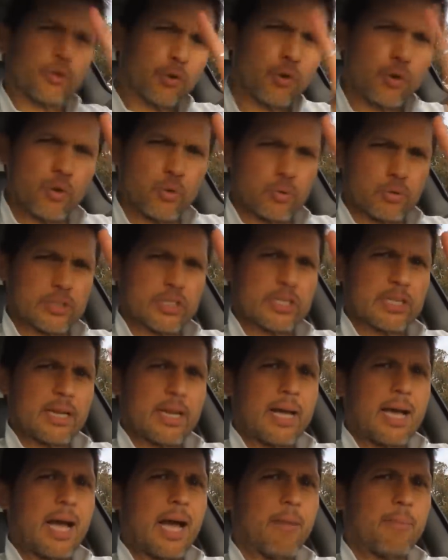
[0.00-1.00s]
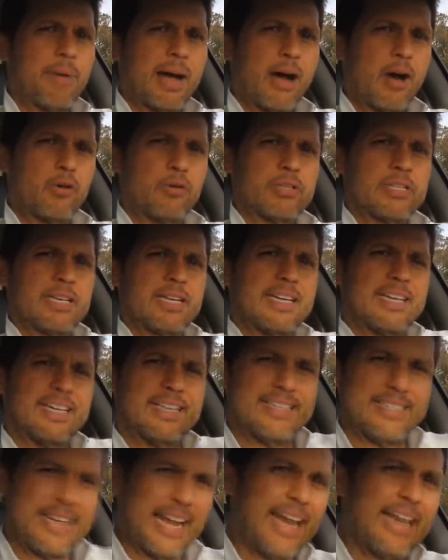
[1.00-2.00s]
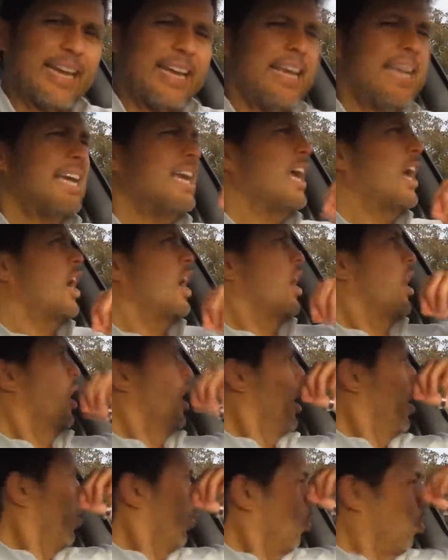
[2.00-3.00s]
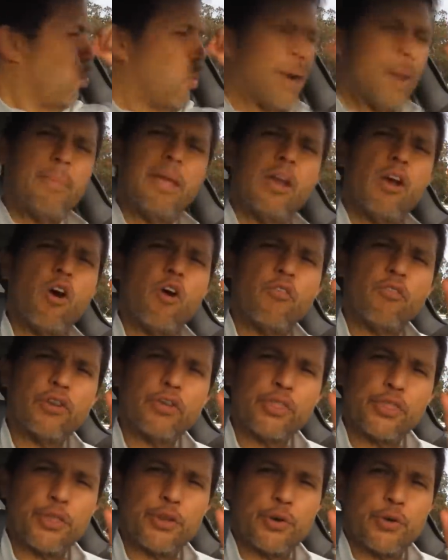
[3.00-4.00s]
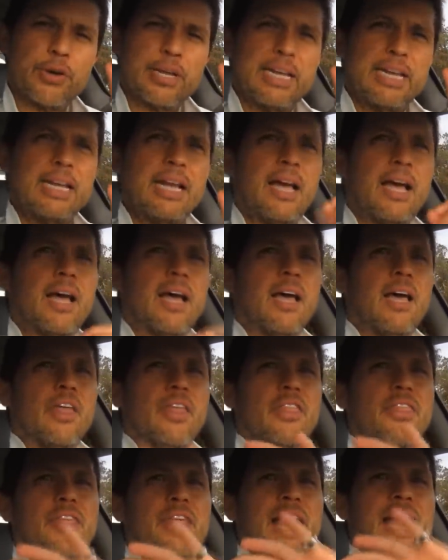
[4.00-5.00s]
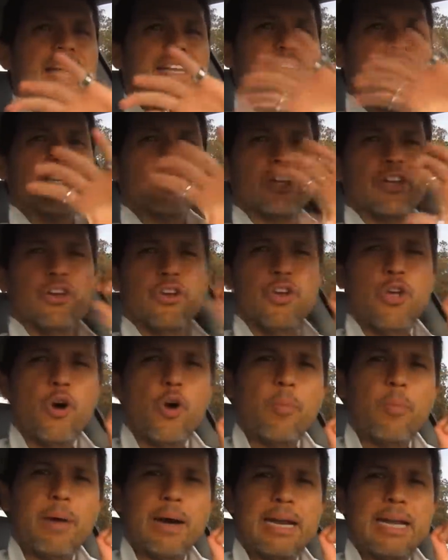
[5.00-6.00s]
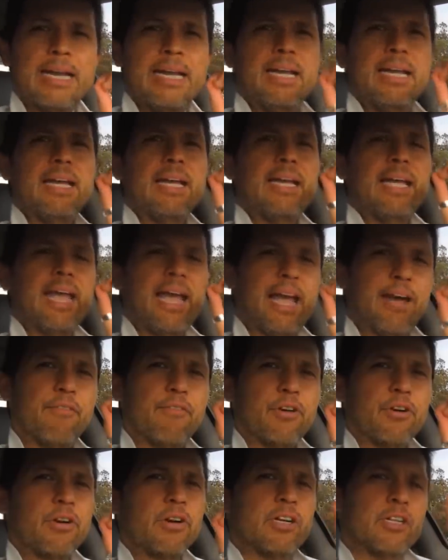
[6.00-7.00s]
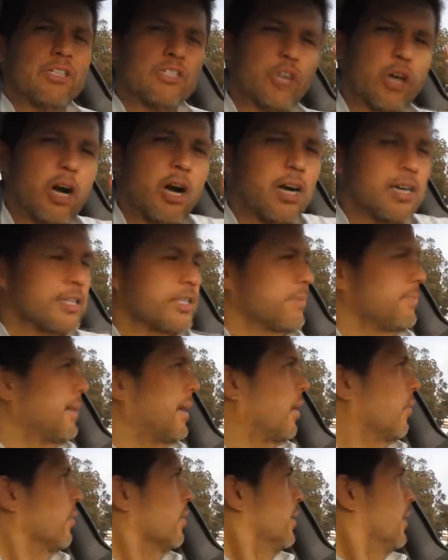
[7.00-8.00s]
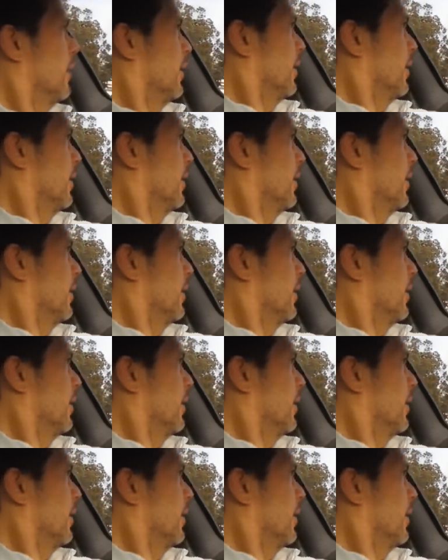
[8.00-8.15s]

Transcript: truths about dating women over 30 that nobody ever talks about.